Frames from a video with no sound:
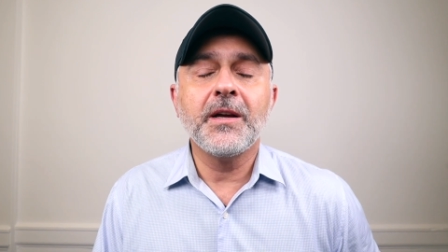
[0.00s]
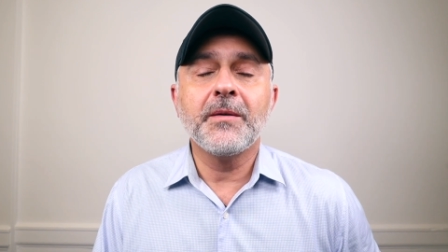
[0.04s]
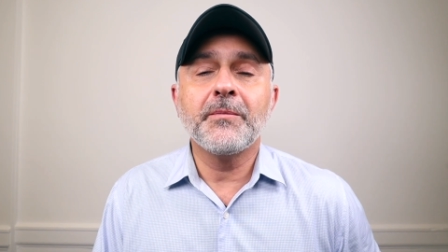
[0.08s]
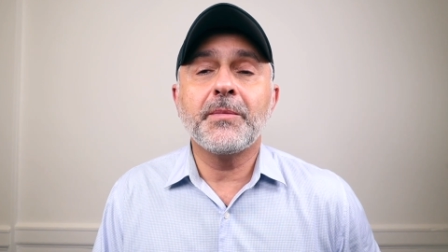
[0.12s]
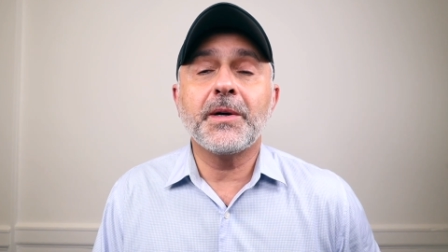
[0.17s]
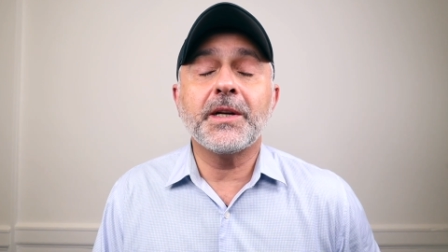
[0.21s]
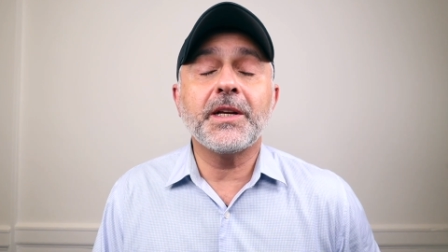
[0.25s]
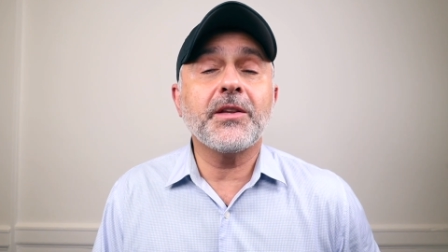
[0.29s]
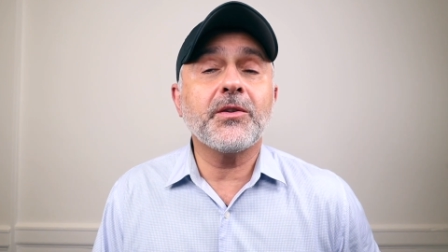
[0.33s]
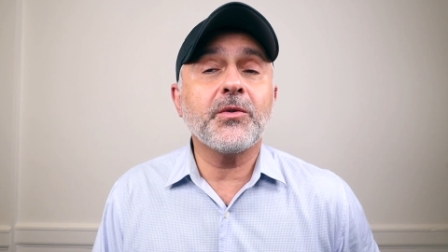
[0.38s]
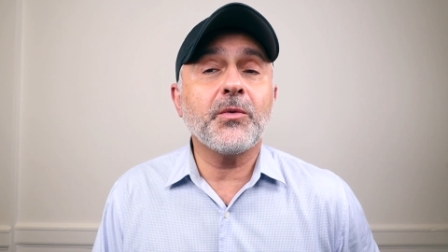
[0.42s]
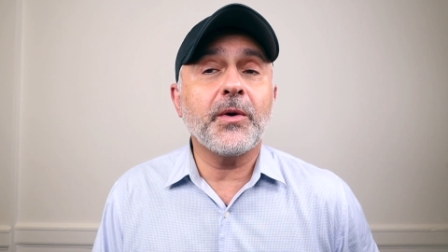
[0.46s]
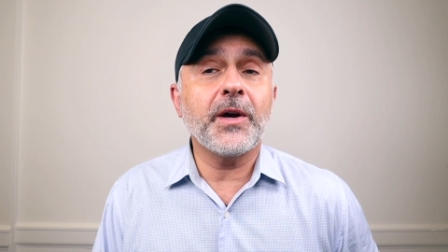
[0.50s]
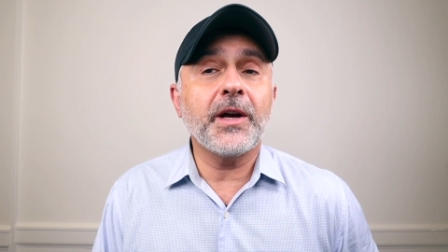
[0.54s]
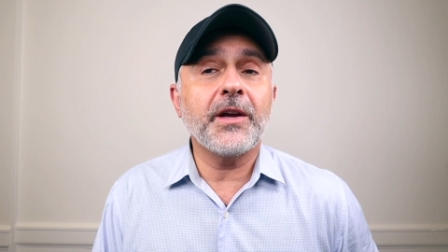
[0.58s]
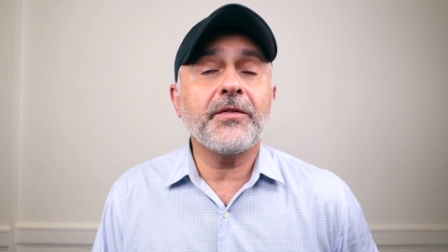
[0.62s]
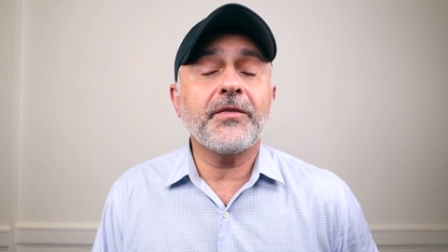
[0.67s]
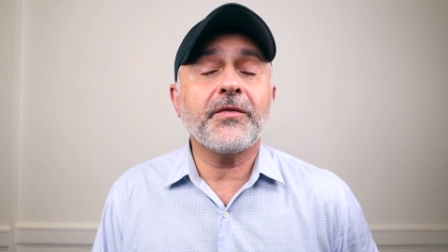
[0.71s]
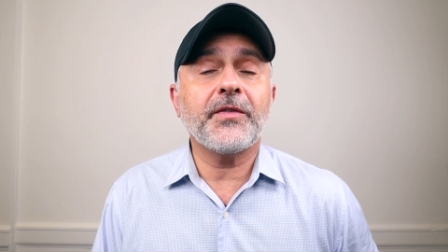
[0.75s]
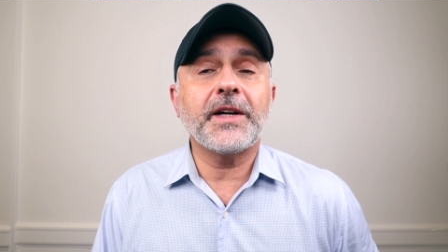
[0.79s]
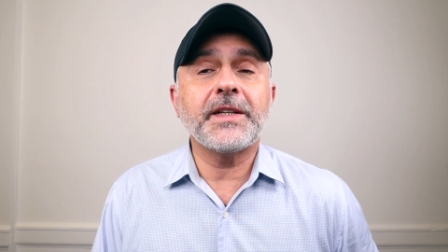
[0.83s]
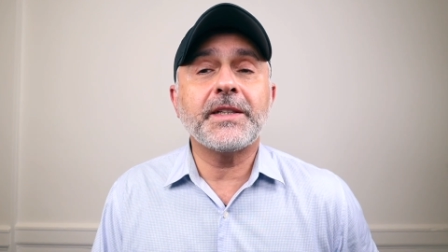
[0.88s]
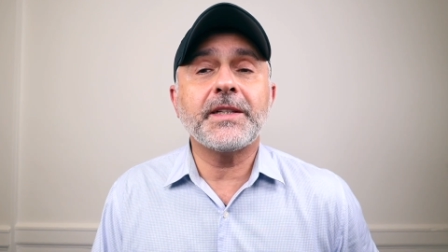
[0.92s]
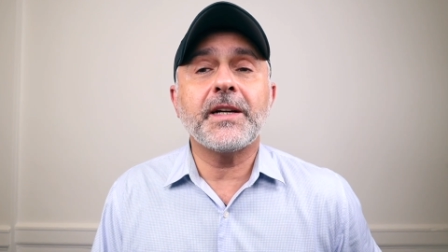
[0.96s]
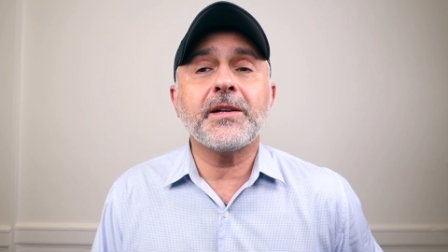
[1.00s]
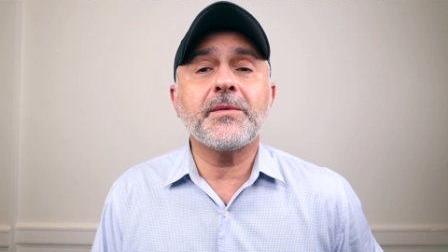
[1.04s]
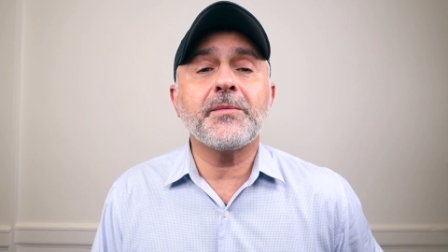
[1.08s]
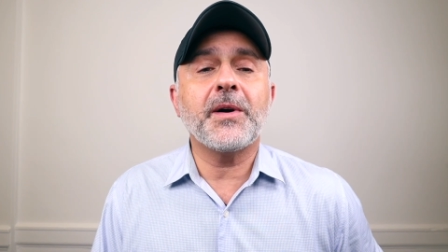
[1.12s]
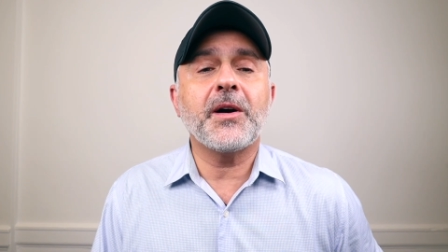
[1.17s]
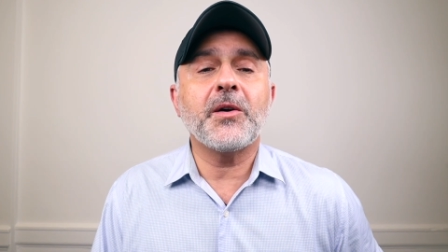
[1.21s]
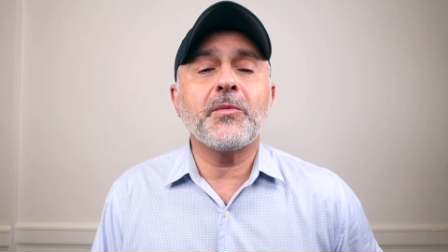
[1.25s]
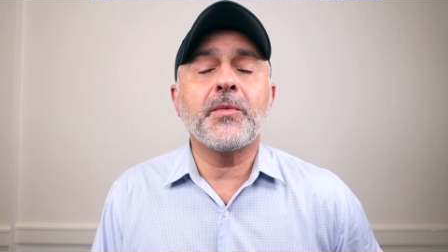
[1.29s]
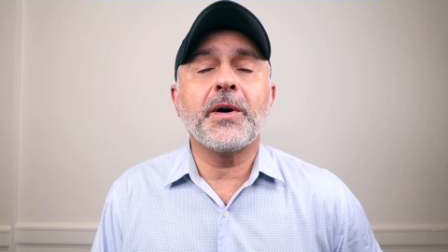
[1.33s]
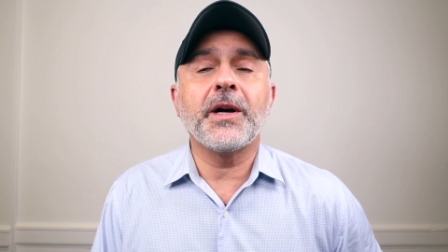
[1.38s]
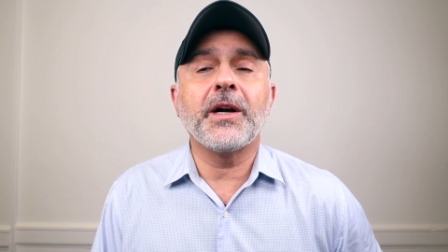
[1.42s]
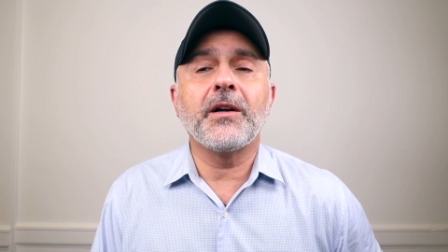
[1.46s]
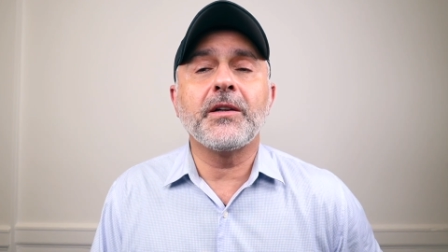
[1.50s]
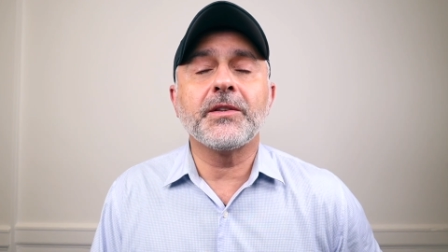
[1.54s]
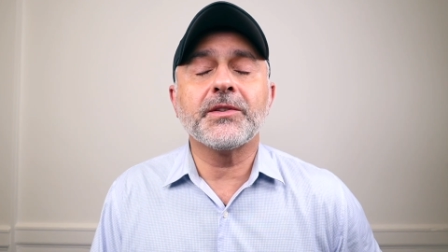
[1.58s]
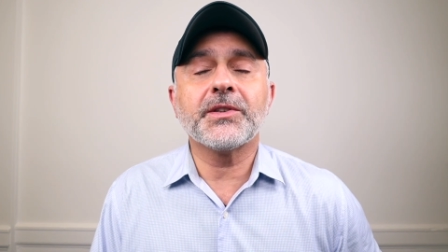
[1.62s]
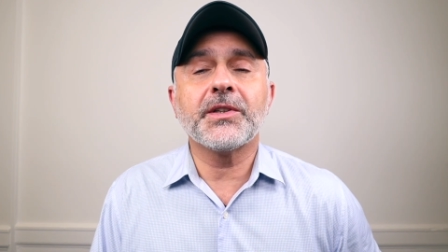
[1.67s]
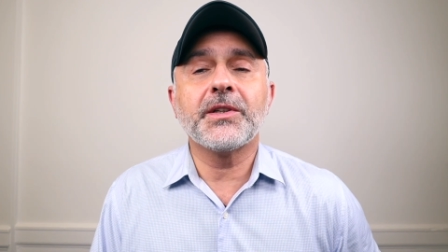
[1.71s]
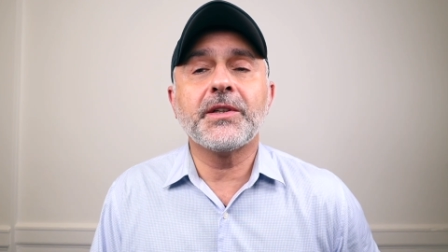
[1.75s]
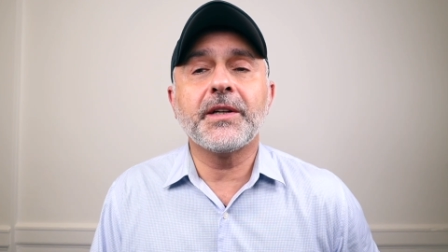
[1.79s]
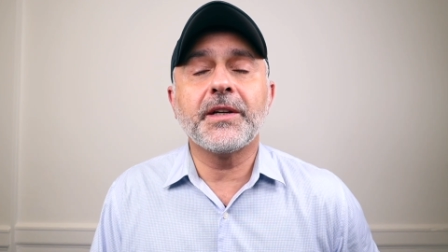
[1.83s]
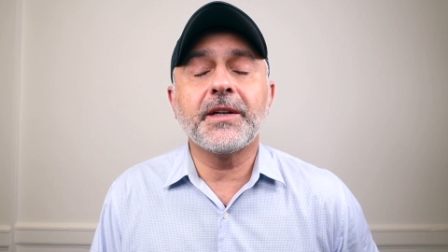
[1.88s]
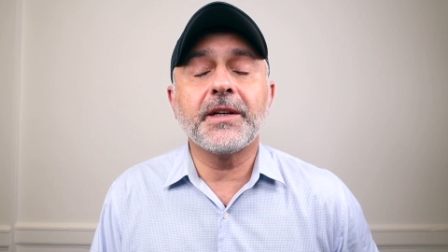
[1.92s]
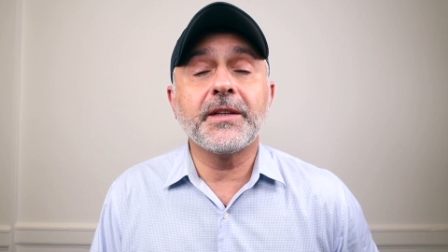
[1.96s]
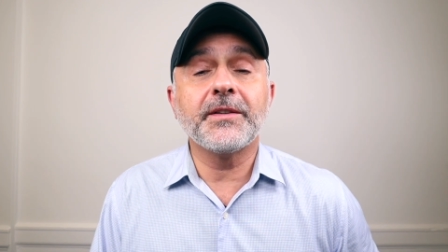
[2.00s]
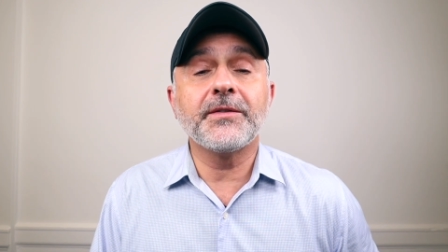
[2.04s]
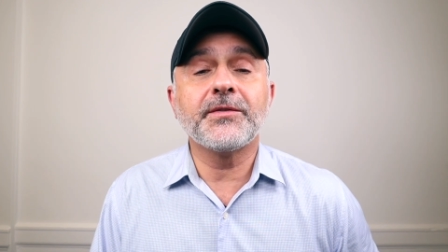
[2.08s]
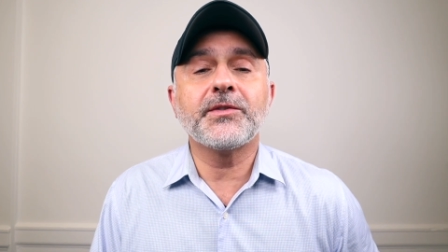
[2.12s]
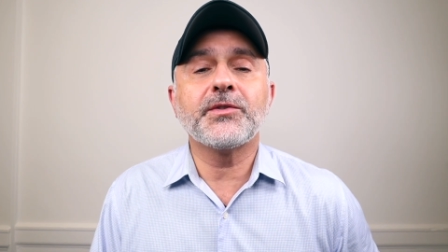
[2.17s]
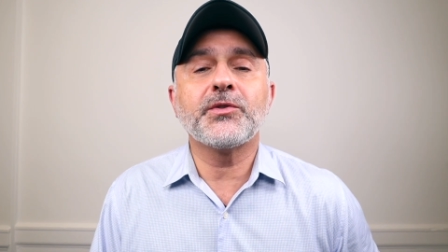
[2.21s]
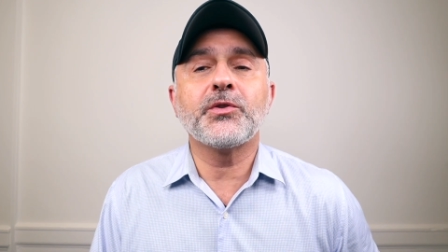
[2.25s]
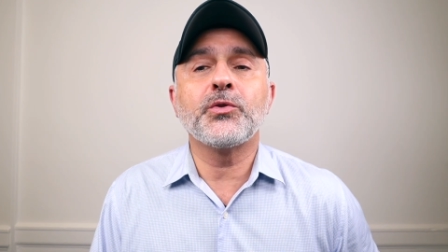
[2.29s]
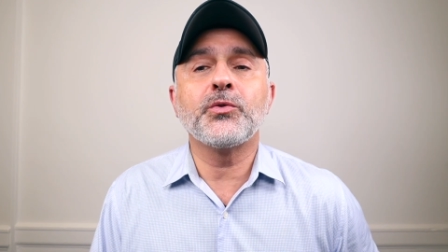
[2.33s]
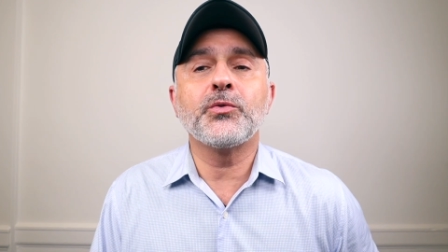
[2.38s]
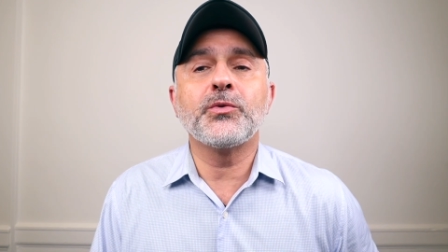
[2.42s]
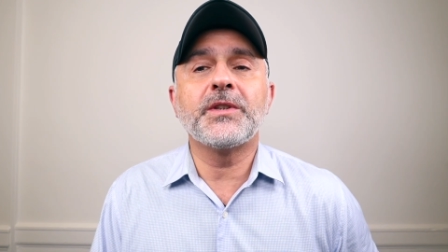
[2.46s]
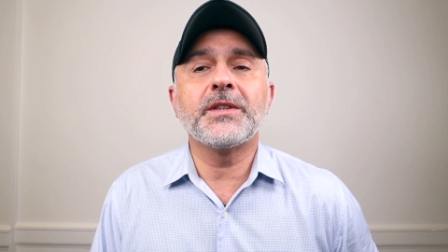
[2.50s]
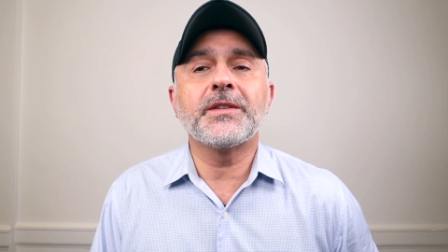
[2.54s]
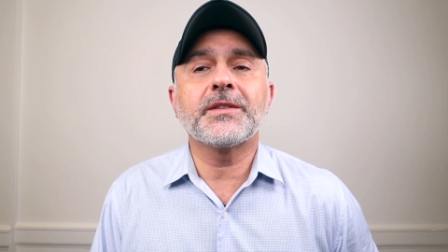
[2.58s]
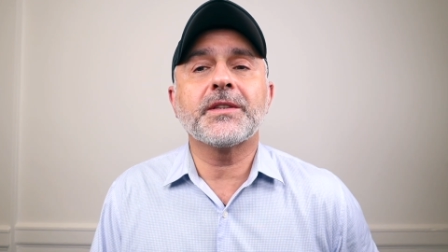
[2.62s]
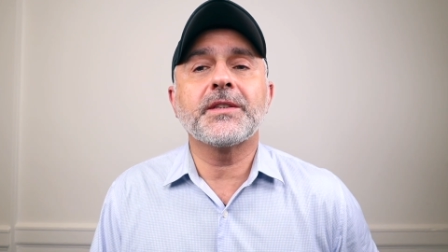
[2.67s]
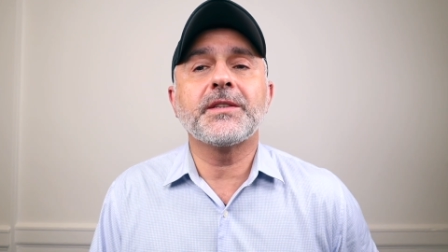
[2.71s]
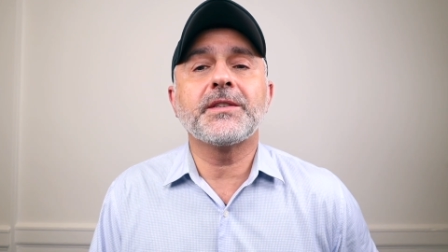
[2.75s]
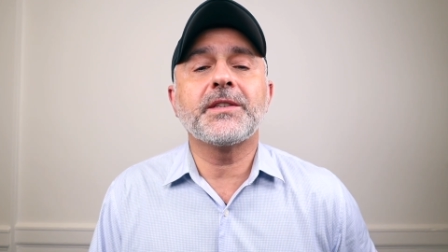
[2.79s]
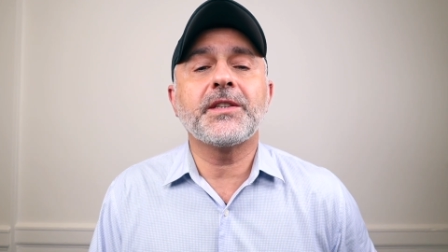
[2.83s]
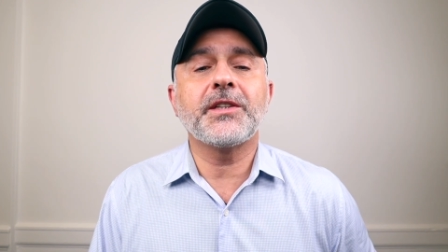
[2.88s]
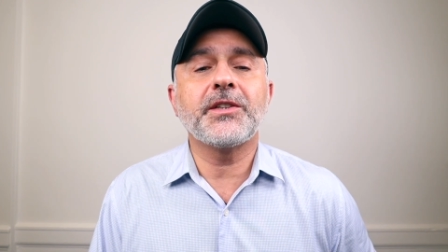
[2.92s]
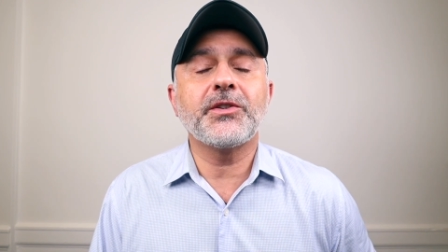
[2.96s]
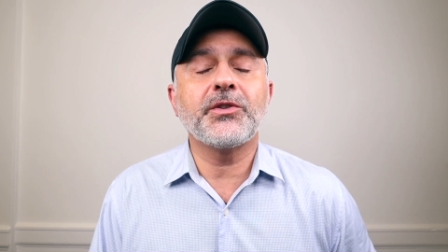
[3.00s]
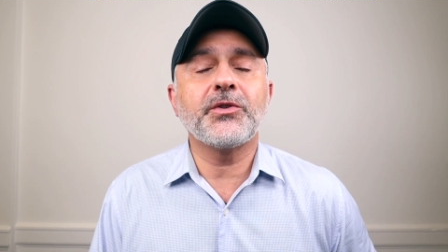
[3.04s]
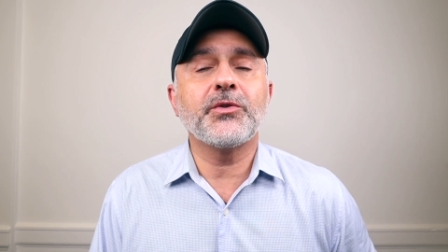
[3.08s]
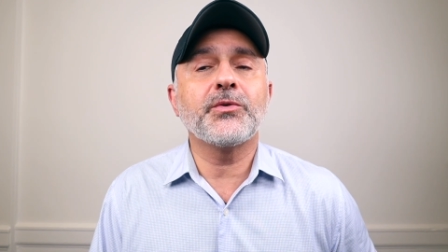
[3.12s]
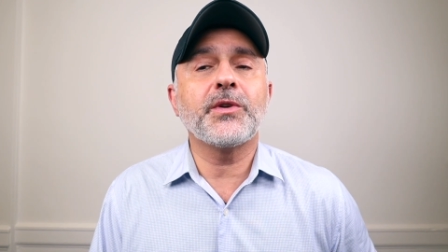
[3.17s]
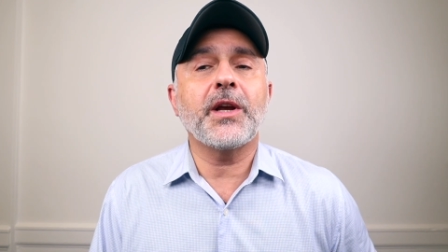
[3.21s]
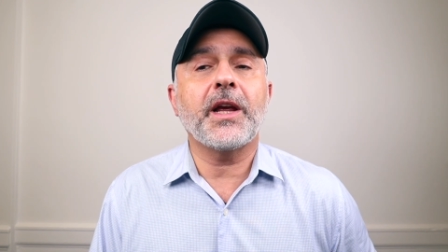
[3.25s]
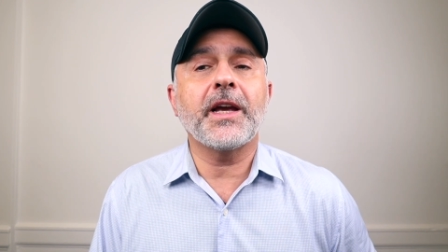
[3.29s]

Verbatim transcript: but either way find out about my alternatives to discontinued